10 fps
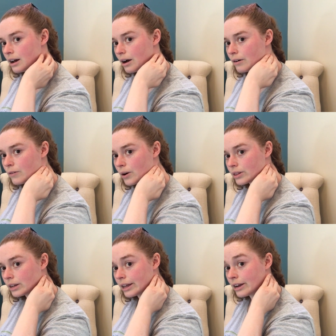of all
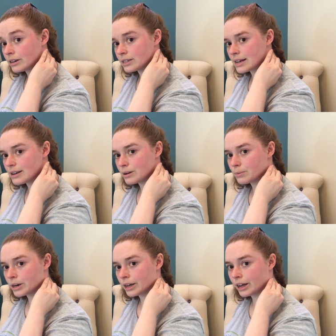the layers that you're
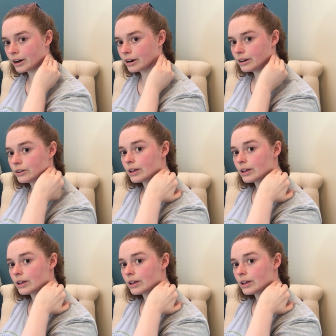working on and you'll